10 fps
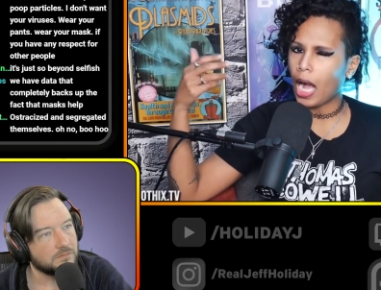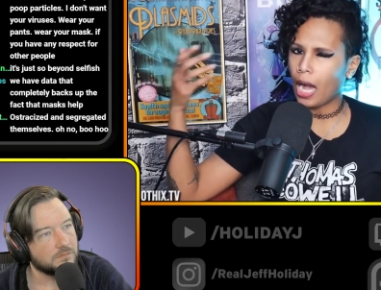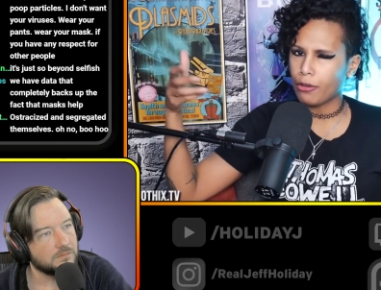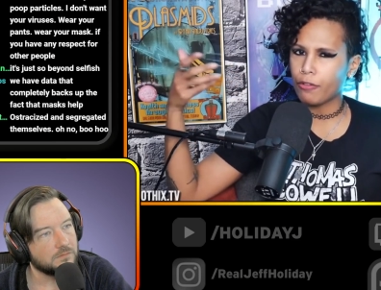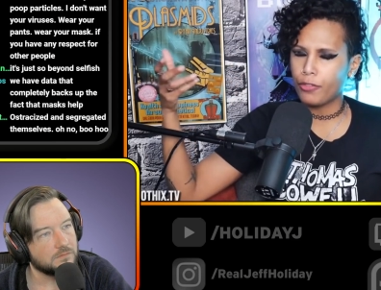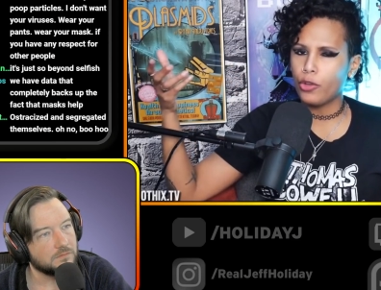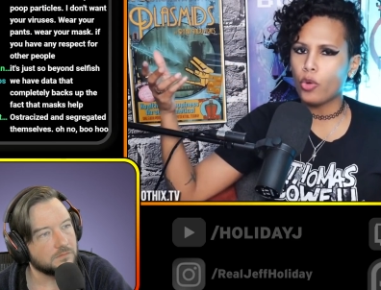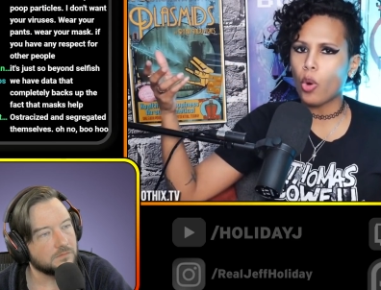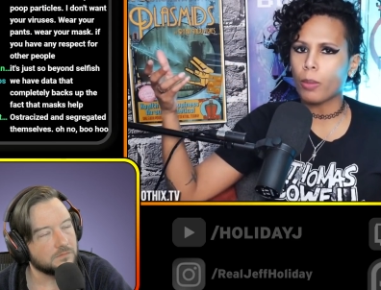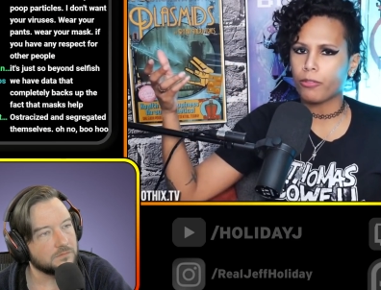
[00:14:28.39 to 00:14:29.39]
Speaker 1: out of the
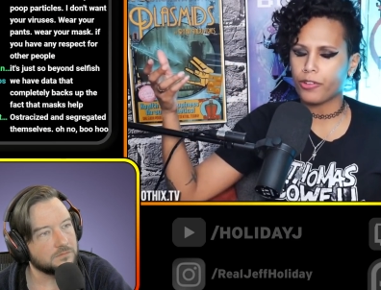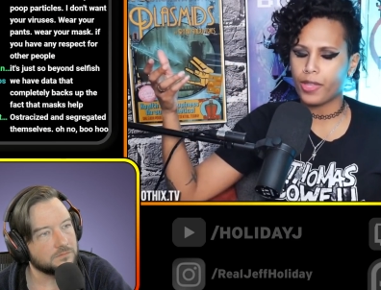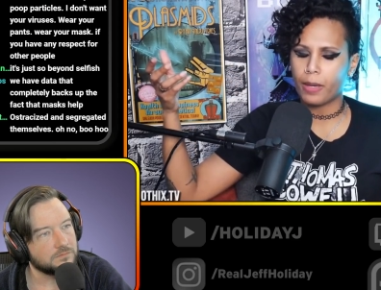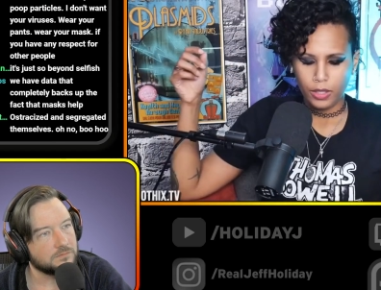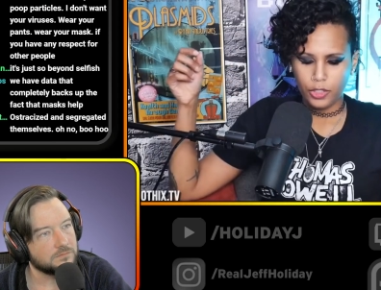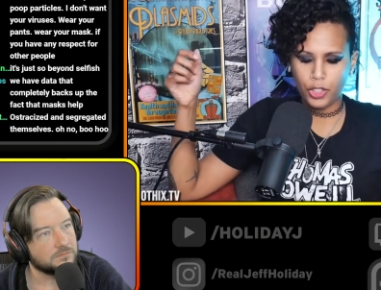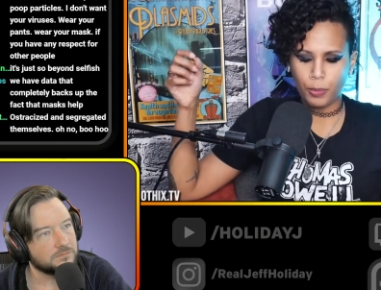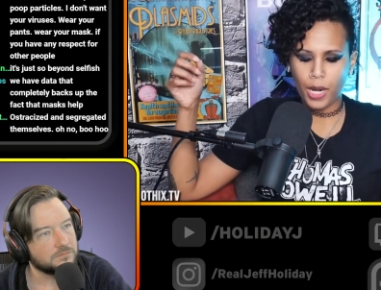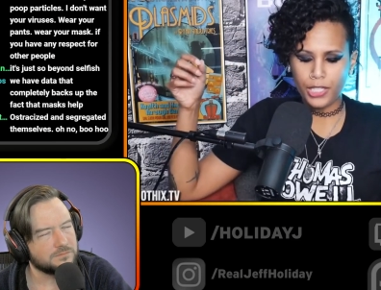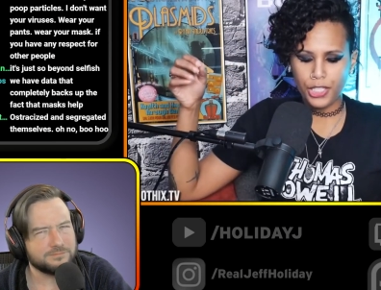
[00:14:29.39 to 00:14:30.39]
norm for them.
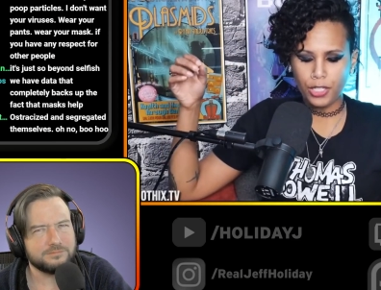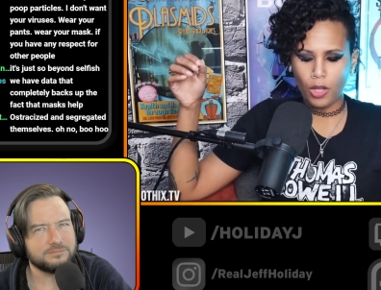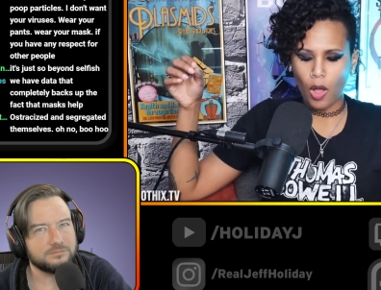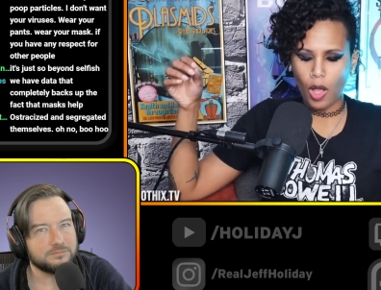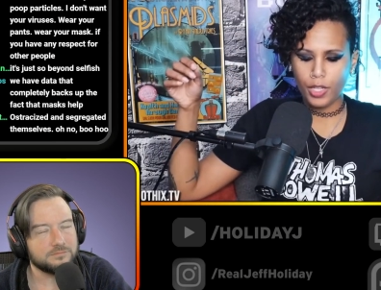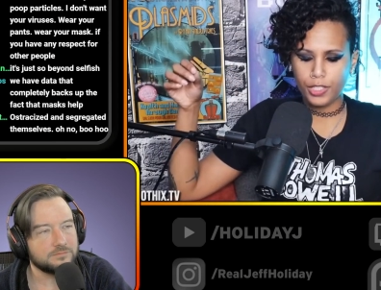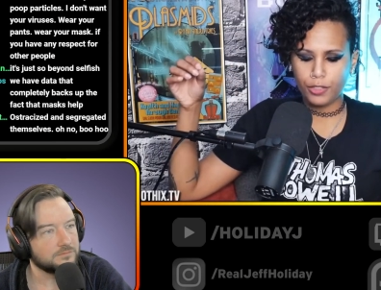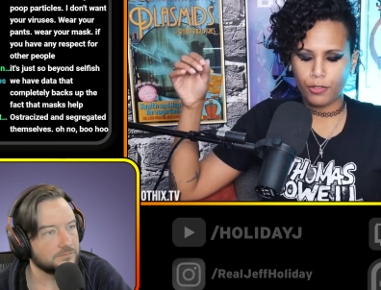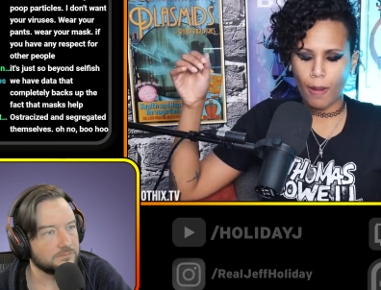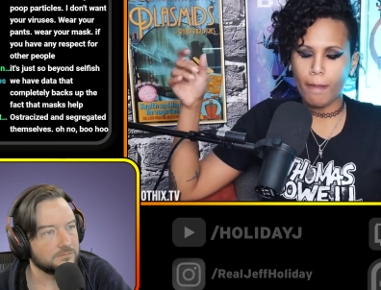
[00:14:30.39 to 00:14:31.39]
Depression caused from